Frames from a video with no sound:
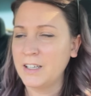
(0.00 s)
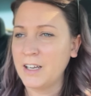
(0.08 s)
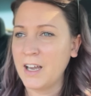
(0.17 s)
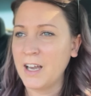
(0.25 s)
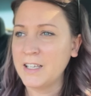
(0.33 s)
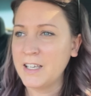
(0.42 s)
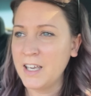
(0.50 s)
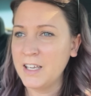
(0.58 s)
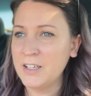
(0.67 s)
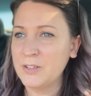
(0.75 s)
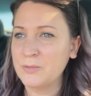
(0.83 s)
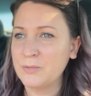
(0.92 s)
I
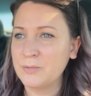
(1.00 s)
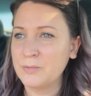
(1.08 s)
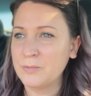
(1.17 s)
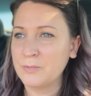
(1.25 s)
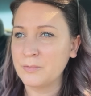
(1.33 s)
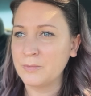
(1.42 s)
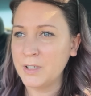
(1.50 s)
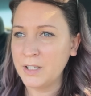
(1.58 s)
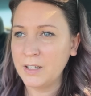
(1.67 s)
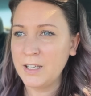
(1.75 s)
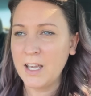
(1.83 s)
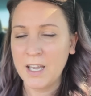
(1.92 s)
can't
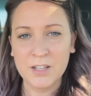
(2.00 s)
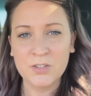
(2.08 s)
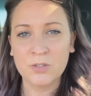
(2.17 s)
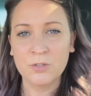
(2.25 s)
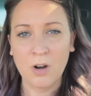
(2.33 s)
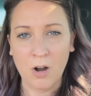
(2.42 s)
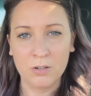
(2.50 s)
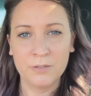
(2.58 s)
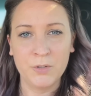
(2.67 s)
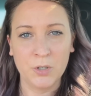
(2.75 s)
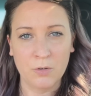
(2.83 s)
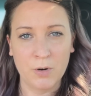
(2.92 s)
really answer all
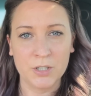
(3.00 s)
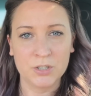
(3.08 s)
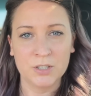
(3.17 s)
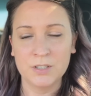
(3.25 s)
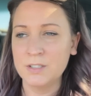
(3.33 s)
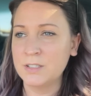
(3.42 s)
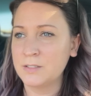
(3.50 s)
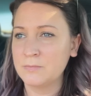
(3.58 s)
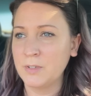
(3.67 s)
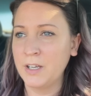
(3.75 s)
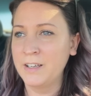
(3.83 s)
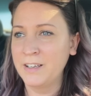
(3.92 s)
of your questions.
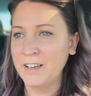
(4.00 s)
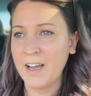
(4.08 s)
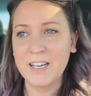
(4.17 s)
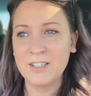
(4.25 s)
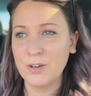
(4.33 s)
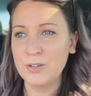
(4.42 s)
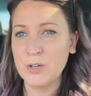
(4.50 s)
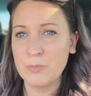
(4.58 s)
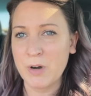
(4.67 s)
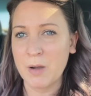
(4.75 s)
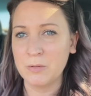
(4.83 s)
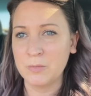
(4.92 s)
I know you're
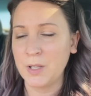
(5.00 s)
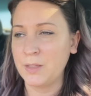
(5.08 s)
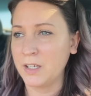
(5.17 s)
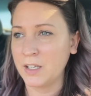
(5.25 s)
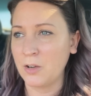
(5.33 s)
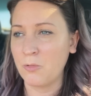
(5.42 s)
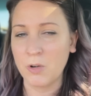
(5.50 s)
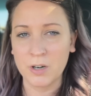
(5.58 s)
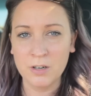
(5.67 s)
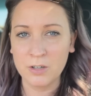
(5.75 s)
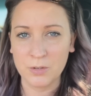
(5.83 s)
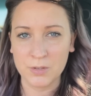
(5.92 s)
probably thinking, what
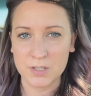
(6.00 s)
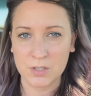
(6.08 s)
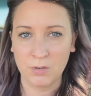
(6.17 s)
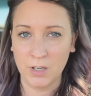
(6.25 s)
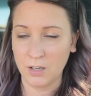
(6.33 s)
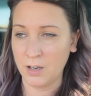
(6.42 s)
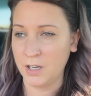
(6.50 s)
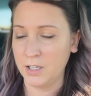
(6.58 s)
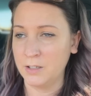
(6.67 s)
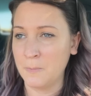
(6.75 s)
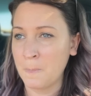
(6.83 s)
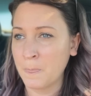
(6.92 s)
on earth is going
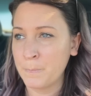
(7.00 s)
on?